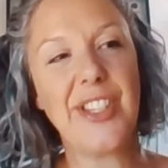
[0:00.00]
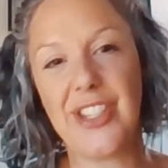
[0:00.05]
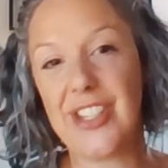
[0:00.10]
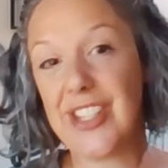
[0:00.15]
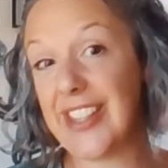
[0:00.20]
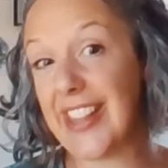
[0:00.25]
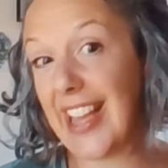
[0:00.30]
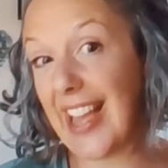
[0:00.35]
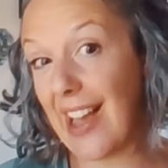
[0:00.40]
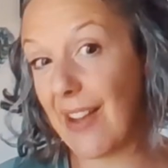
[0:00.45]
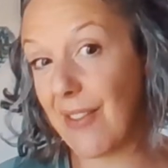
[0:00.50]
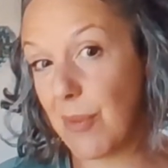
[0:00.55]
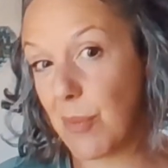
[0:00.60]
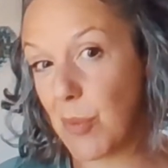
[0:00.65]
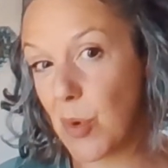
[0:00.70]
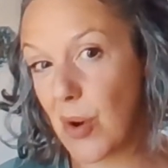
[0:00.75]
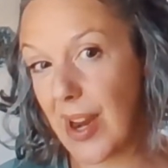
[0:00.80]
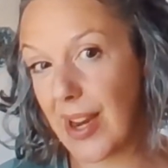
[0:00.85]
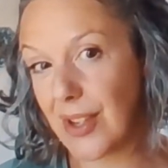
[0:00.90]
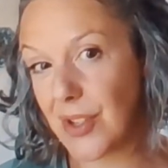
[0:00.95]
So do they have
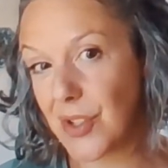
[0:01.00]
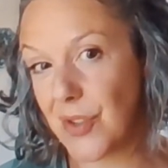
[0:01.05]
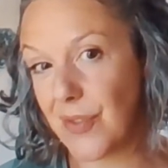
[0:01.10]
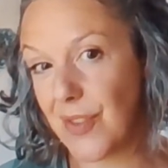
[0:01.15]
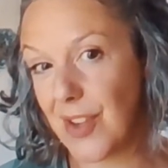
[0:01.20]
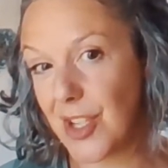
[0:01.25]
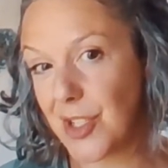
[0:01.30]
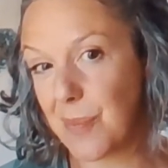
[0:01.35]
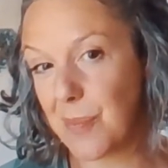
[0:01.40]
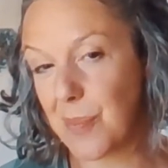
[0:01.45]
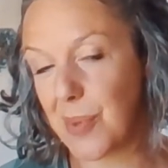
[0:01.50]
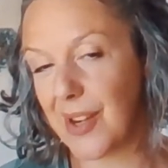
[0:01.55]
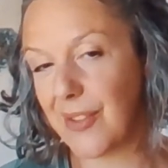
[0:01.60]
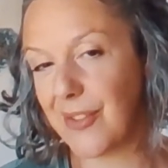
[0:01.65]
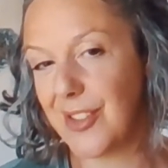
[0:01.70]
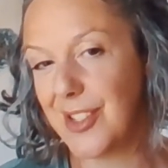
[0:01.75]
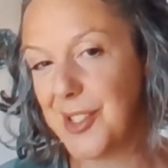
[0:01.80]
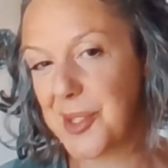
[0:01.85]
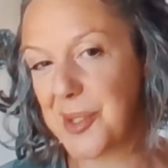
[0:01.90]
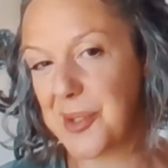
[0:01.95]
a more extroversion
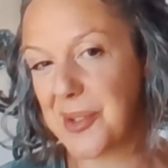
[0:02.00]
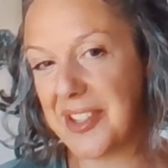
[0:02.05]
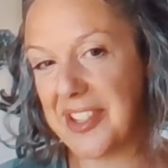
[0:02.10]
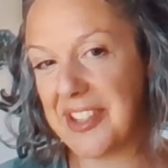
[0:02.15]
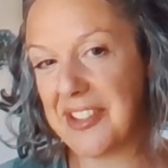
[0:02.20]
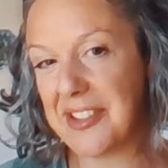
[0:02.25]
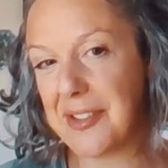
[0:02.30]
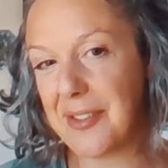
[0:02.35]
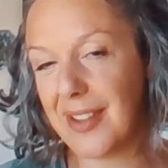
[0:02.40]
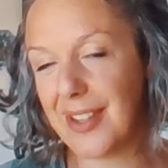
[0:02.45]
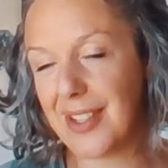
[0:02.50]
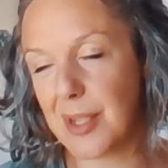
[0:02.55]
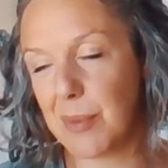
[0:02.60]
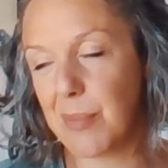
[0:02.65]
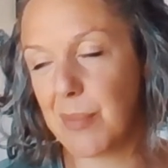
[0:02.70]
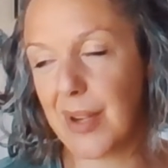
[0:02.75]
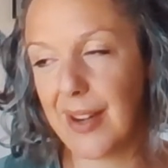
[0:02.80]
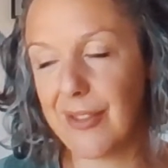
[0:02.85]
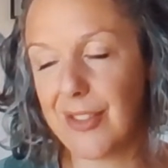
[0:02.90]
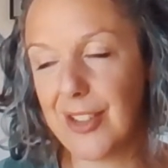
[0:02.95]
preference or an
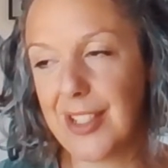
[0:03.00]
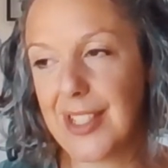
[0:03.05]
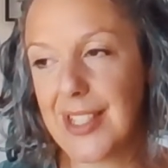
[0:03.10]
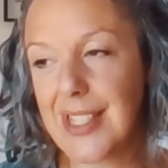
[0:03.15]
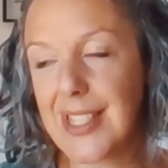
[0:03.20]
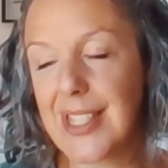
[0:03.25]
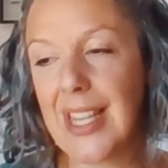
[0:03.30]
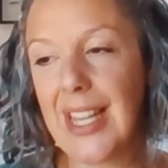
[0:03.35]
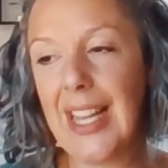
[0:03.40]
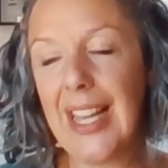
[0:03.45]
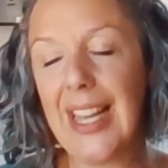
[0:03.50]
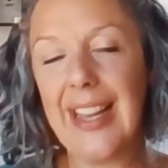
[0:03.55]
introversion preference?